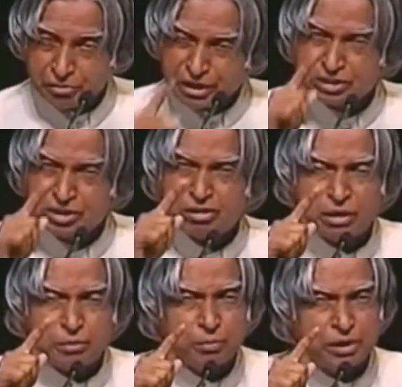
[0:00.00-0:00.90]
Now that's
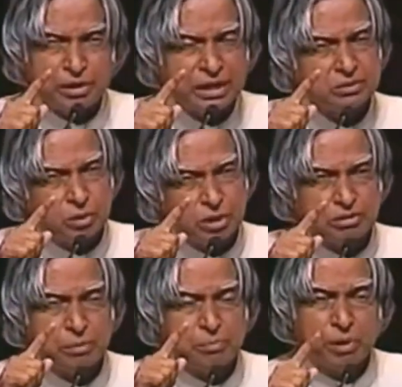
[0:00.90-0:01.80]
not the important. That's
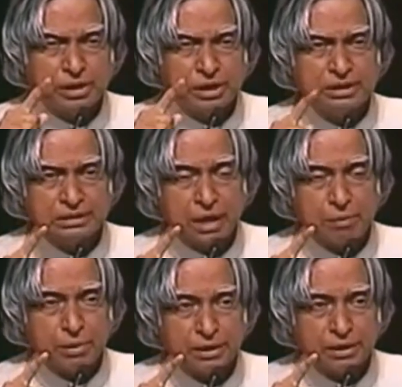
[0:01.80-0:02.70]
one of the important things
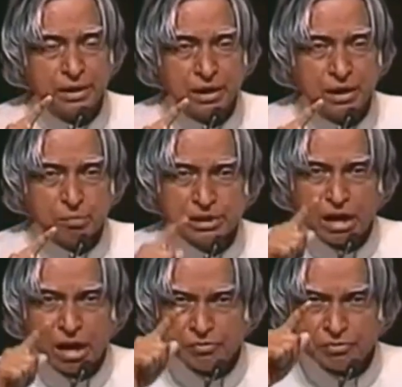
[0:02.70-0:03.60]
happened.
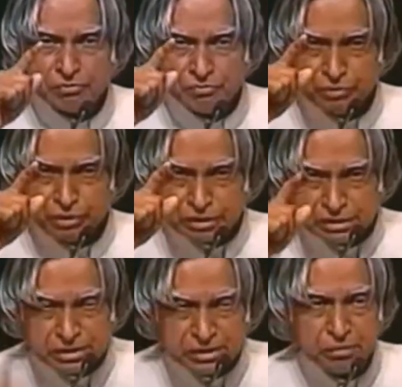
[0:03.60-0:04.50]
But after
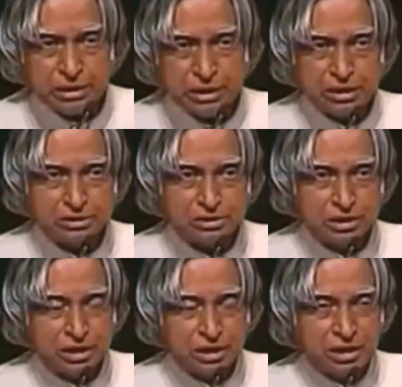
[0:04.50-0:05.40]
30
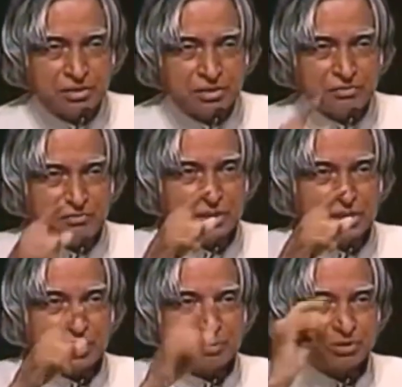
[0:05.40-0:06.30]
minutes,
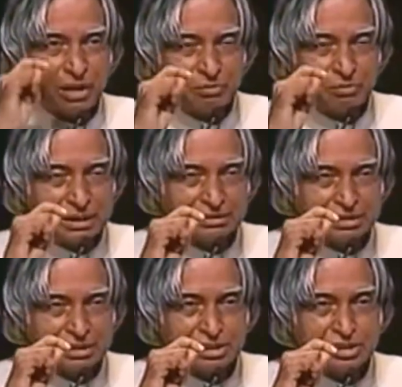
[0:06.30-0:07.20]

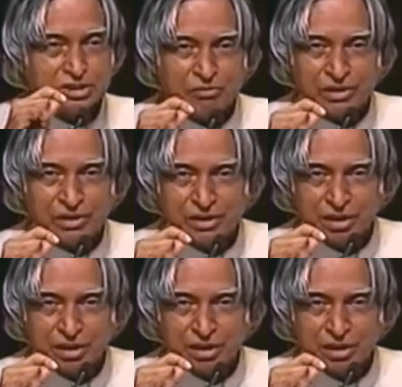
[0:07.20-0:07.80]
Satish Dhawan